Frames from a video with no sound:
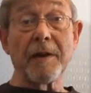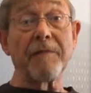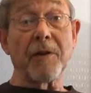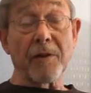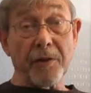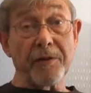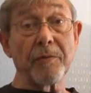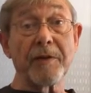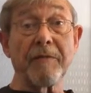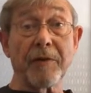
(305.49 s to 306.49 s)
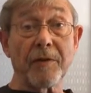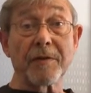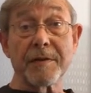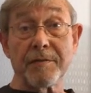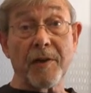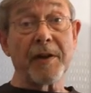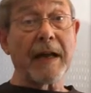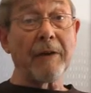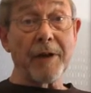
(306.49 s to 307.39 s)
And if you're going through difficulties right now,